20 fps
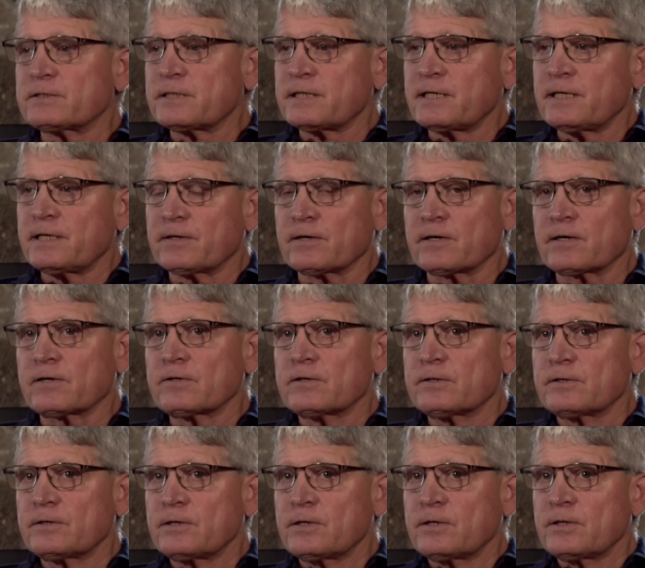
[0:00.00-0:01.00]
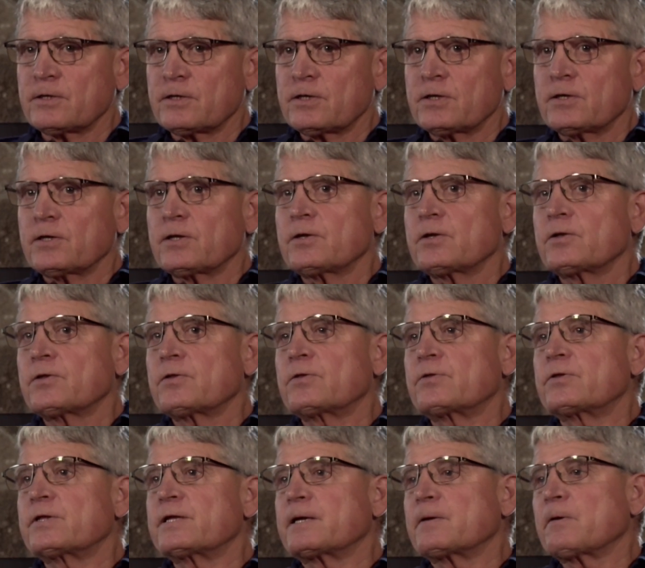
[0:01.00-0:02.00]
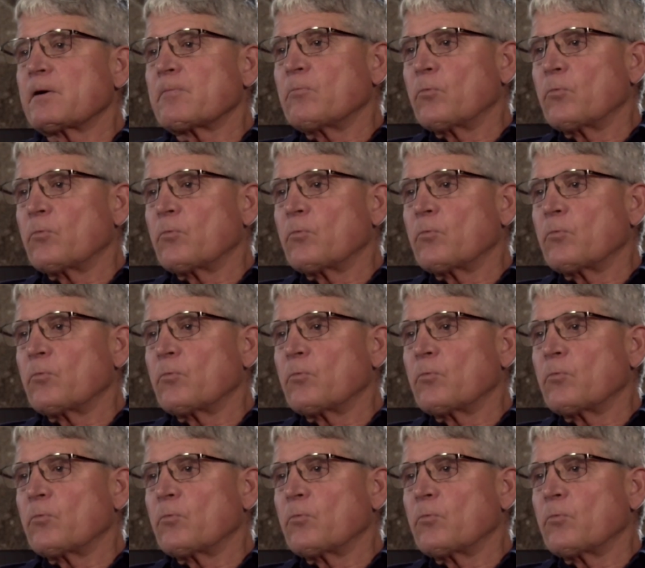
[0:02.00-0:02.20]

is here, the